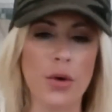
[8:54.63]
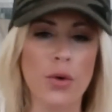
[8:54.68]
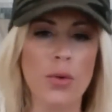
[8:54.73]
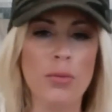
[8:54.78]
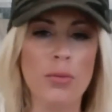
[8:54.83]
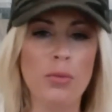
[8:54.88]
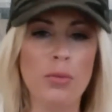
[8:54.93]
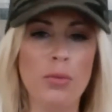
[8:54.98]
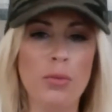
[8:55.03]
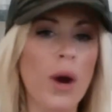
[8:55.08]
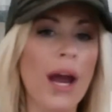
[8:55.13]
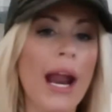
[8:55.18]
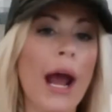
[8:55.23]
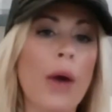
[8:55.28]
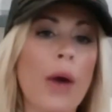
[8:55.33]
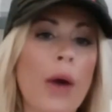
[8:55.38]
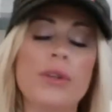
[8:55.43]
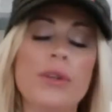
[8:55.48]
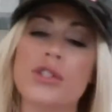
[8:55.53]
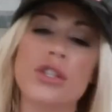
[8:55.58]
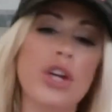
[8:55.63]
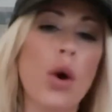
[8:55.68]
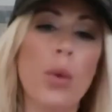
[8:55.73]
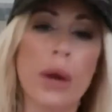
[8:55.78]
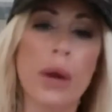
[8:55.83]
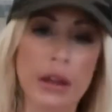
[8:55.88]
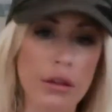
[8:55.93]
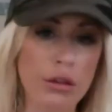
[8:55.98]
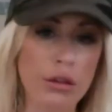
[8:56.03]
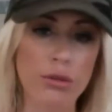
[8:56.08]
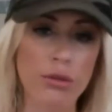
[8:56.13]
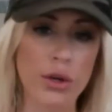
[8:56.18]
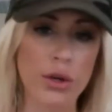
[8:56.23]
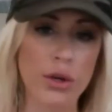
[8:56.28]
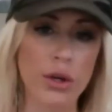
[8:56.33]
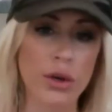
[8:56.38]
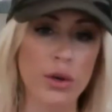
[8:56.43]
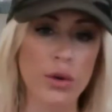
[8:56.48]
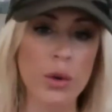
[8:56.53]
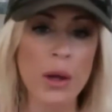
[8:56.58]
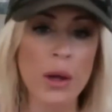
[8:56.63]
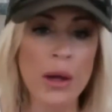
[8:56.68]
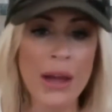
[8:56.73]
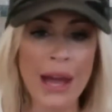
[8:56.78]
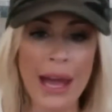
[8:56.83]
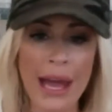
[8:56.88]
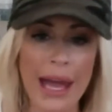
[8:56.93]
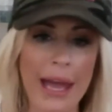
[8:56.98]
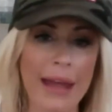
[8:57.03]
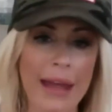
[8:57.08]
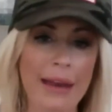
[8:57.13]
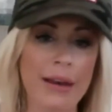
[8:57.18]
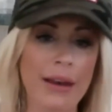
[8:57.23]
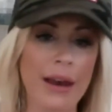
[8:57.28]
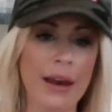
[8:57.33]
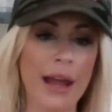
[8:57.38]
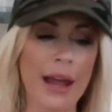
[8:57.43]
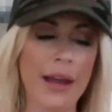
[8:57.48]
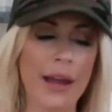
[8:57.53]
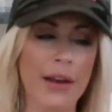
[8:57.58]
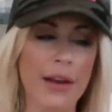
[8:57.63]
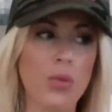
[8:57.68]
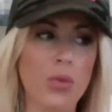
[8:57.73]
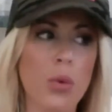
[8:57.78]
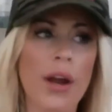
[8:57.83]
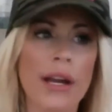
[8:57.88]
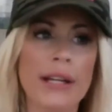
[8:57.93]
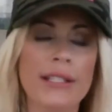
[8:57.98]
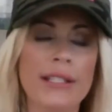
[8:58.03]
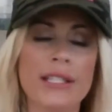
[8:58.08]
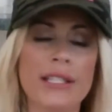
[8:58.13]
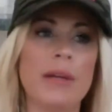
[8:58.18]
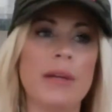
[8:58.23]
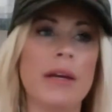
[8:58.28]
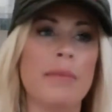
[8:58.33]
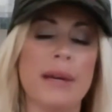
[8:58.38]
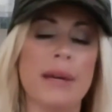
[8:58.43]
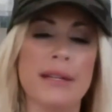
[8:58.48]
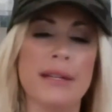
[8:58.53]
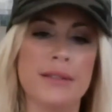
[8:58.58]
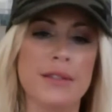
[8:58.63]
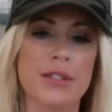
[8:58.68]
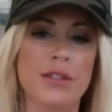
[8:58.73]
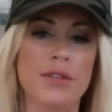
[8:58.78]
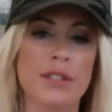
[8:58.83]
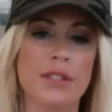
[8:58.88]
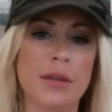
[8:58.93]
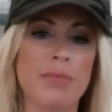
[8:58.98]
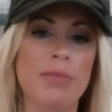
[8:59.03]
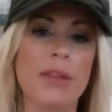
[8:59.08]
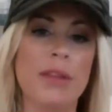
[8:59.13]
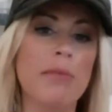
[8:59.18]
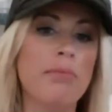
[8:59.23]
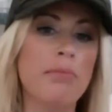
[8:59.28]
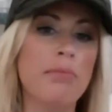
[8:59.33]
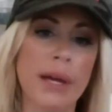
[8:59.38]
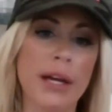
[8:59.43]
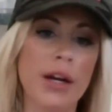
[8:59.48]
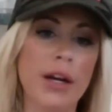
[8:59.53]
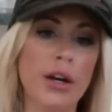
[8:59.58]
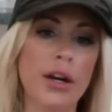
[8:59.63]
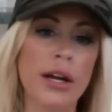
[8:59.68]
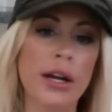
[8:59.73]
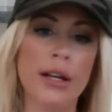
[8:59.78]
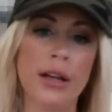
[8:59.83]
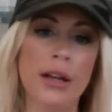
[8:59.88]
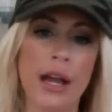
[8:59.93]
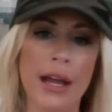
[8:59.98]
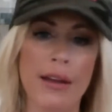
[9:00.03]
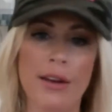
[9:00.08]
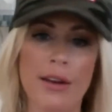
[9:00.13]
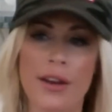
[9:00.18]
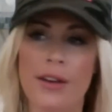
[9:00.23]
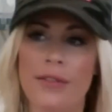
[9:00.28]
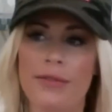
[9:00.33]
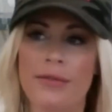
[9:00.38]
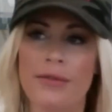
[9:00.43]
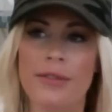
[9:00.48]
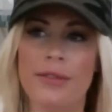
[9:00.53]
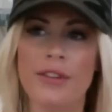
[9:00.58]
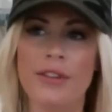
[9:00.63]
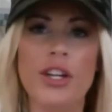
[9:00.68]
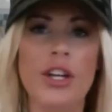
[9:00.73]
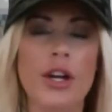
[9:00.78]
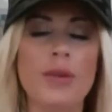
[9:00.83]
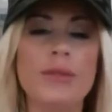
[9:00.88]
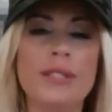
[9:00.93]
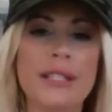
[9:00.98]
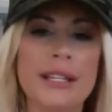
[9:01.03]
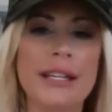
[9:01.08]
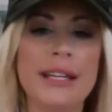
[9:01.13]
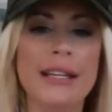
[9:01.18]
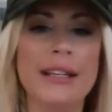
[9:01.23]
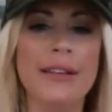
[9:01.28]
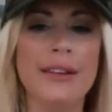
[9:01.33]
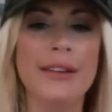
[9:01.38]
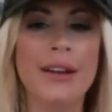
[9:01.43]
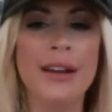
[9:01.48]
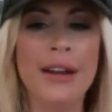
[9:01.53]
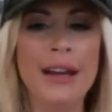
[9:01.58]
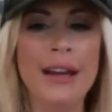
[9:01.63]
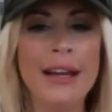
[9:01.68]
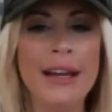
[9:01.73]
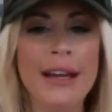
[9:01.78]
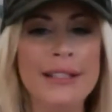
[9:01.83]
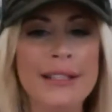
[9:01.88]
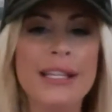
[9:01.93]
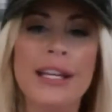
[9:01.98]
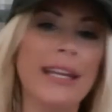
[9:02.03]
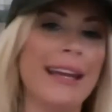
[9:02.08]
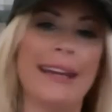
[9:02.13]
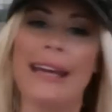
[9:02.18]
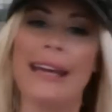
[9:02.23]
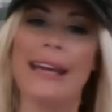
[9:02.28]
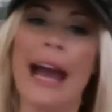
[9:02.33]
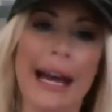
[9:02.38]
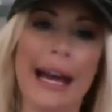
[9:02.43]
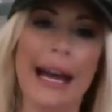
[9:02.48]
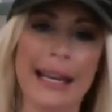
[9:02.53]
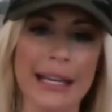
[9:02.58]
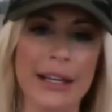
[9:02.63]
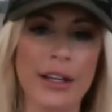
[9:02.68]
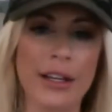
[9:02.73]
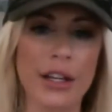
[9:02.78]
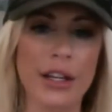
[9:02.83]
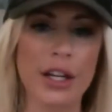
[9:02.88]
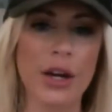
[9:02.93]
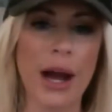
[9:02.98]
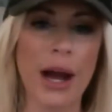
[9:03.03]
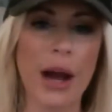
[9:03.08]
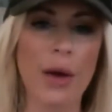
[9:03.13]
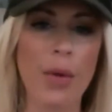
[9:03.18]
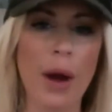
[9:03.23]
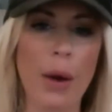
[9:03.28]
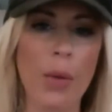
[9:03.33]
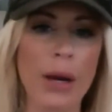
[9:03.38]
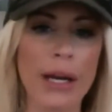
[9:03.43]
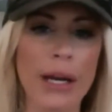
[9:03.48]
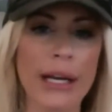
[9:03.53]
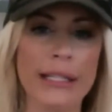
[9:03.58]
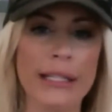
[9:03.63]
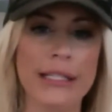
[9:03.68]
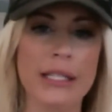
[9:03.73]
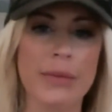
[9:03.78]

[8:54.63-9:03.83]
what I was going through and wanted to be a message of something bigger and didn't get catty, I wanted it to